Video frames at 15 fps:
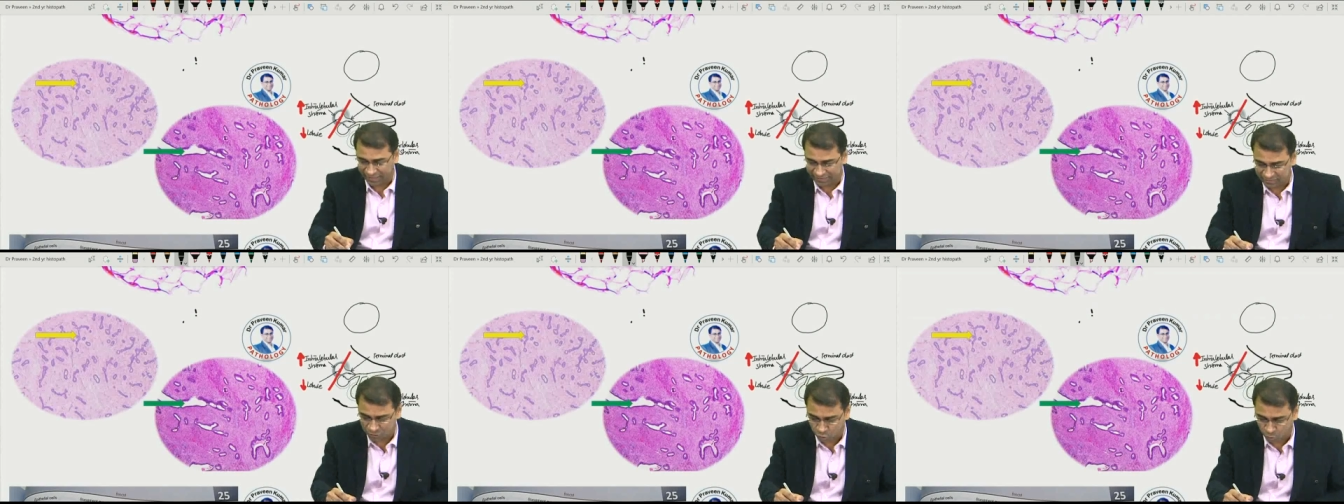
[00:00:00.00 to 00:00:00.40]

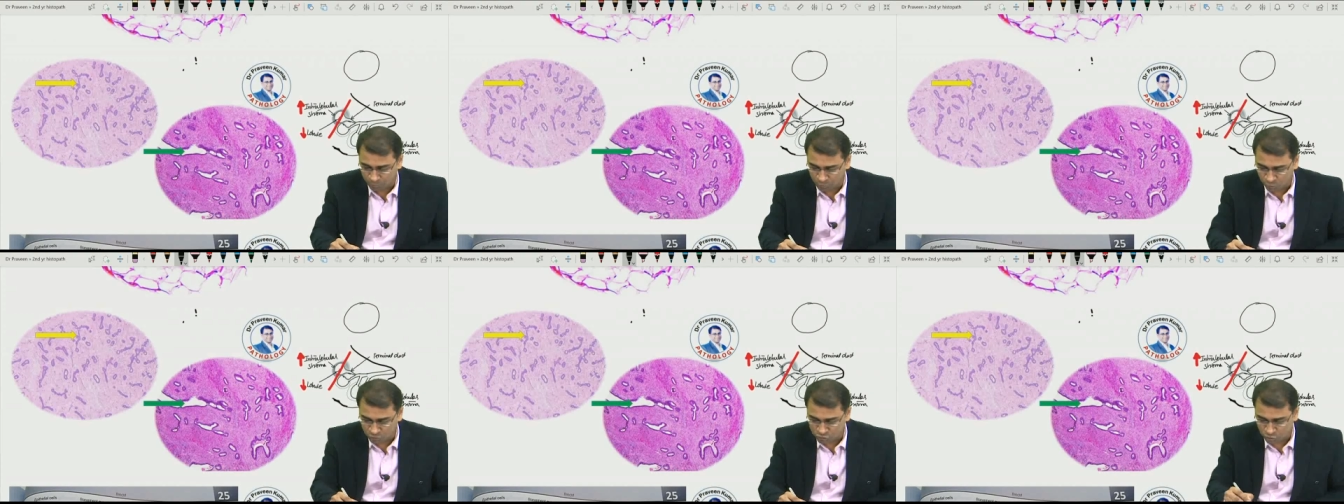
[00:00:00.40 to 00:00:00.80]
and the
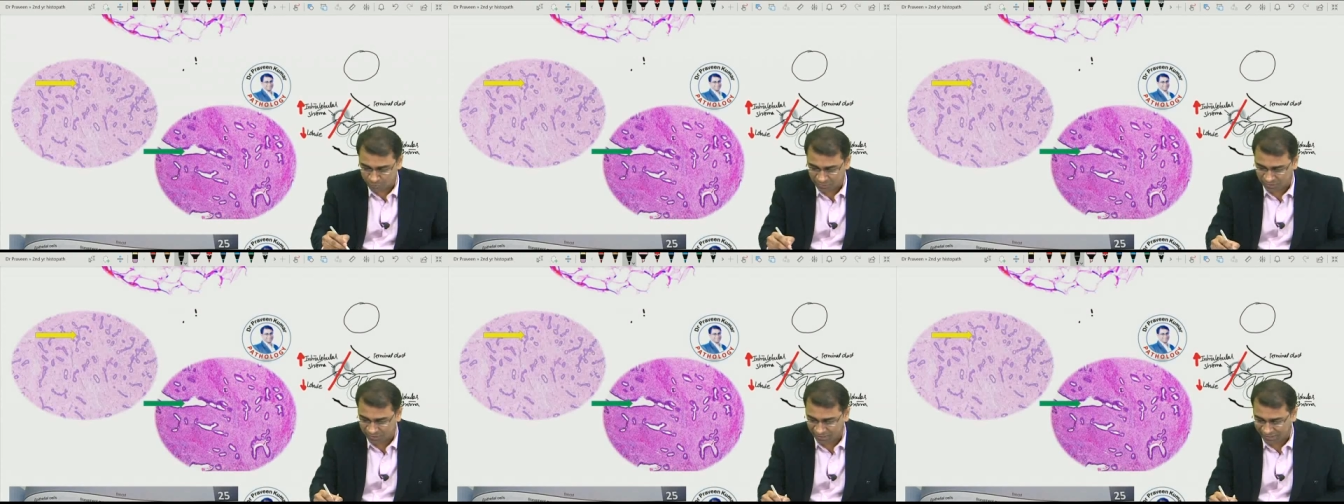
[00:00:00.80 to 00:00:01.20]
lobule
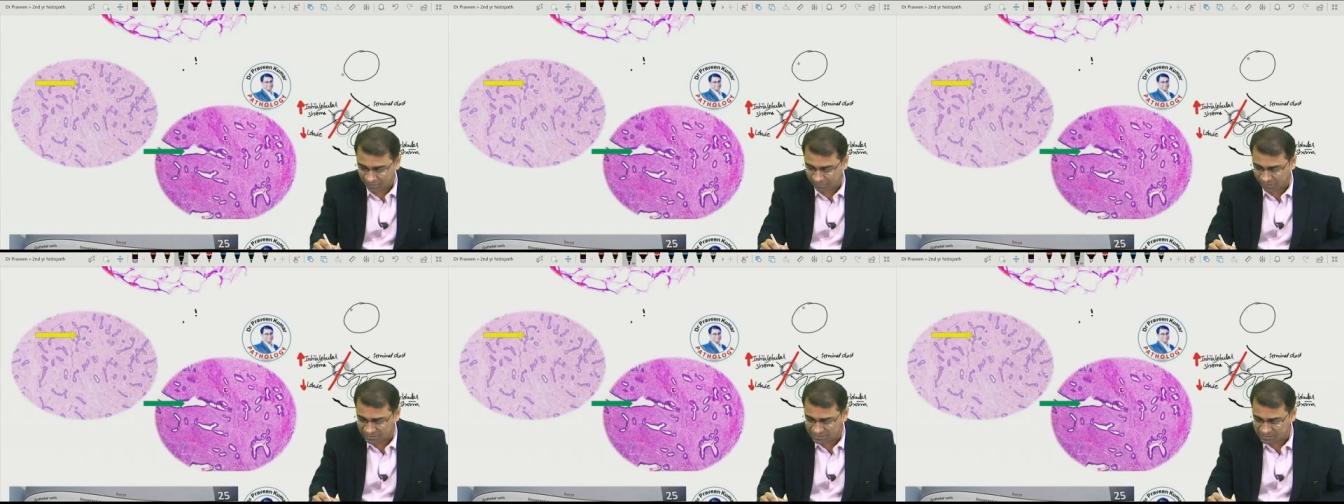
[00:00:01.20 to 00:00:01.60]
should be
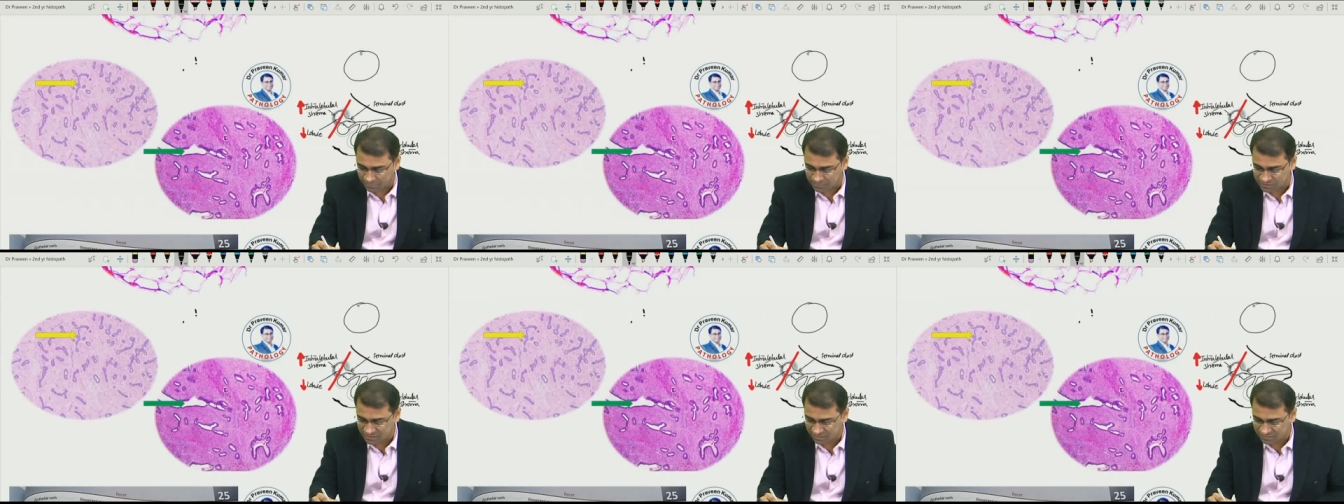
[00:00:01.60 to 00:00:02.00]
lined by
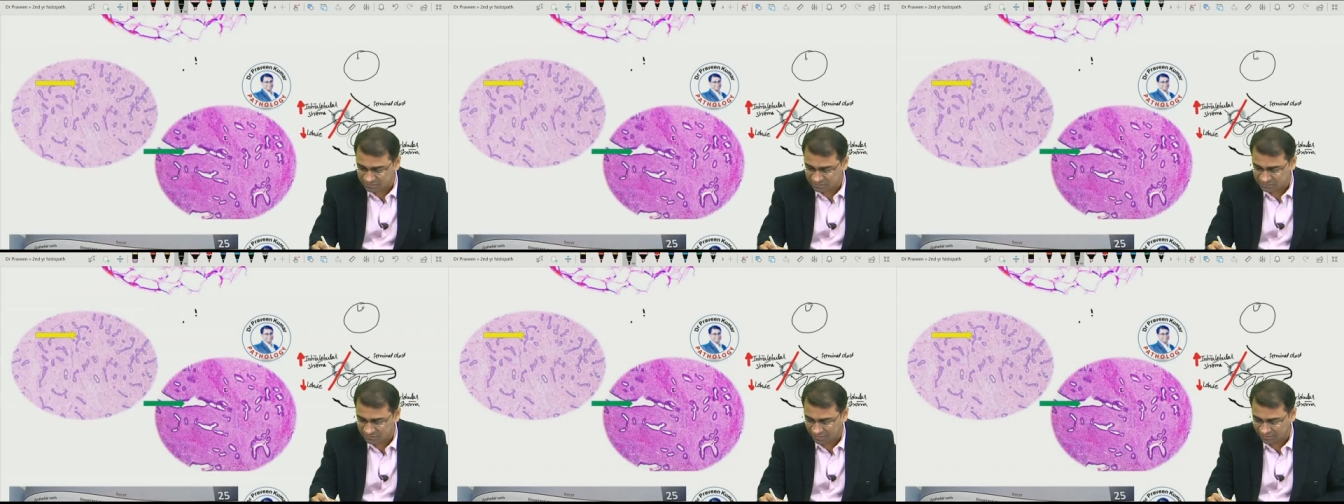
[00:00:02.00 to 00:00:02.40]
some
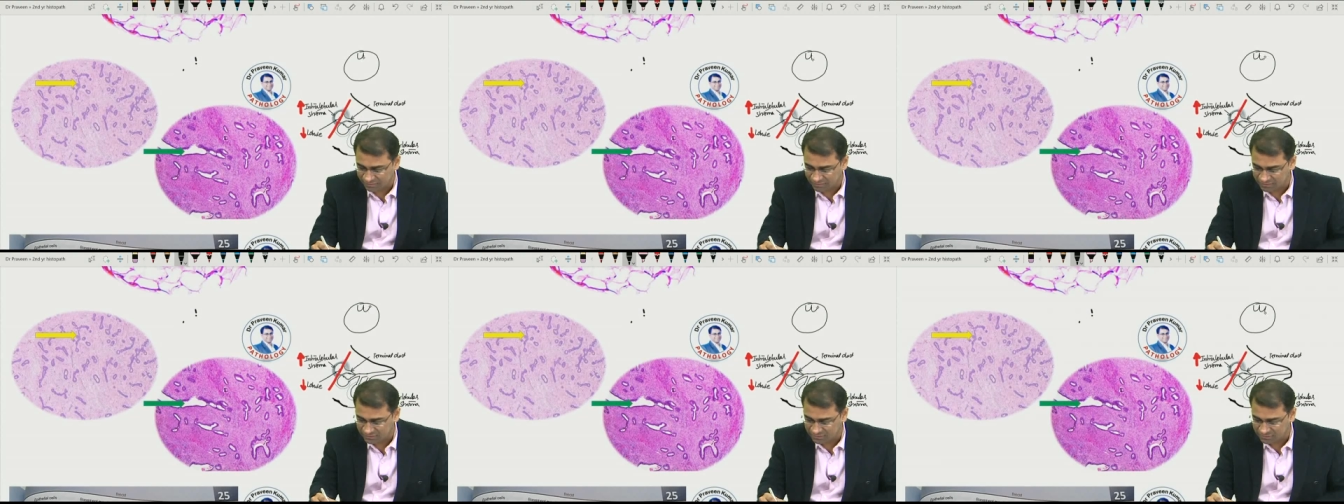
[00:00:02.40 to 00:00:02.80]
cells
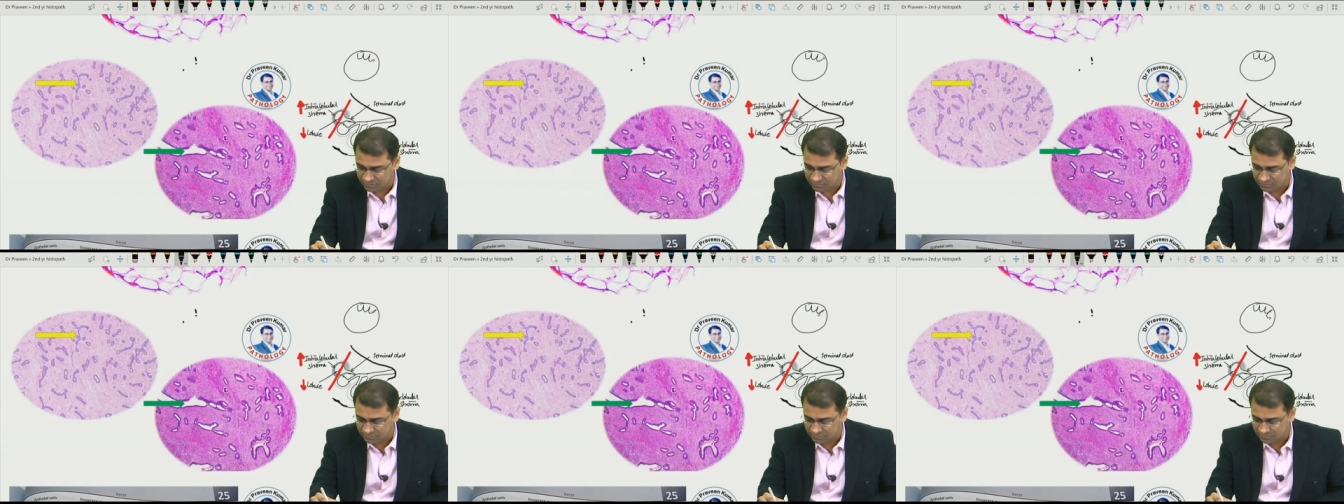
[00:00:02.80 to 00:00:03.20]
like
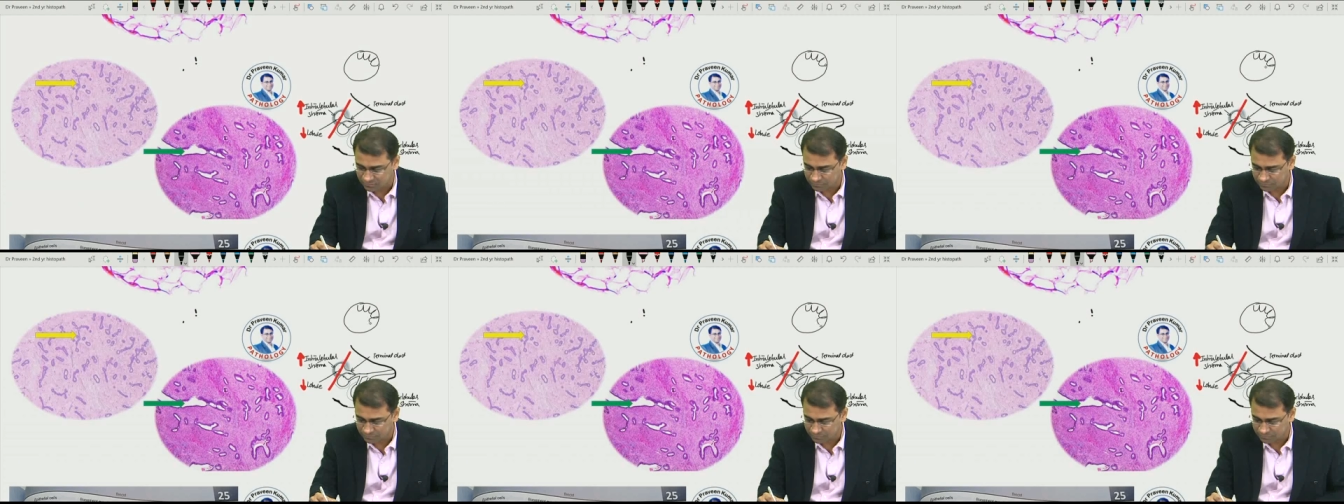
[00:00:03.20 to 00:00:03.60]
this,
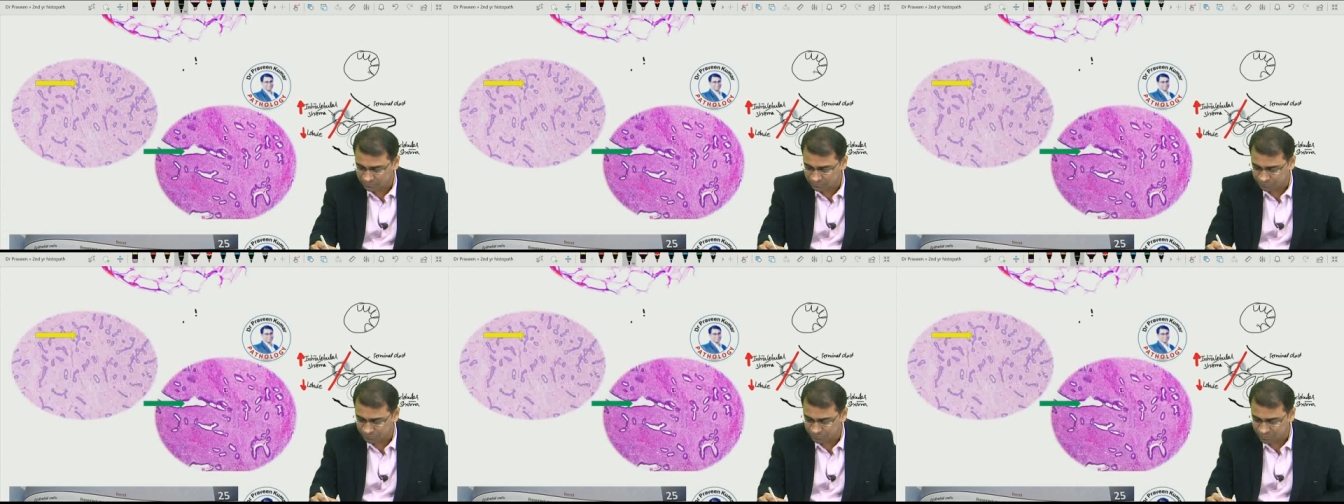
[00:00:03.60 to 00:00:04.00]

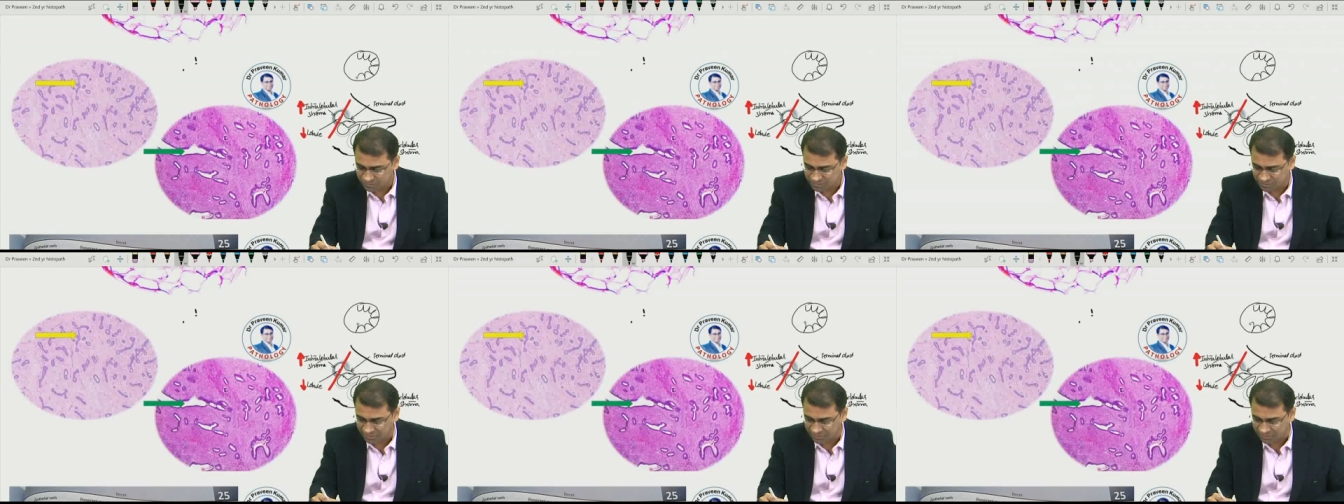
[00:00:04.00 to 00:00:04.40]

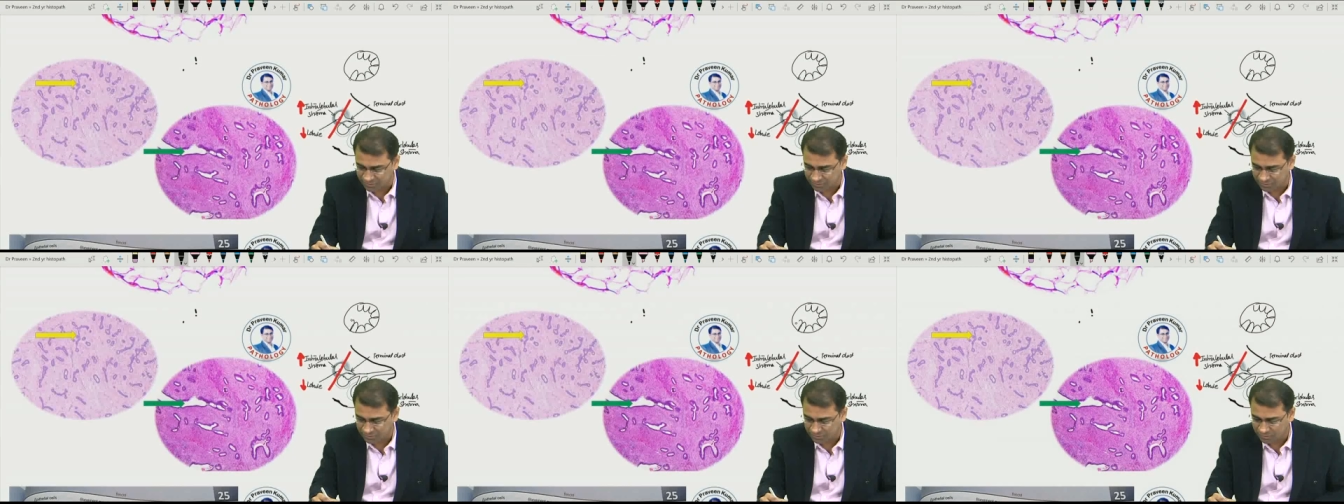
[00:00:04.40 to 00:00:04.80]
isn't it?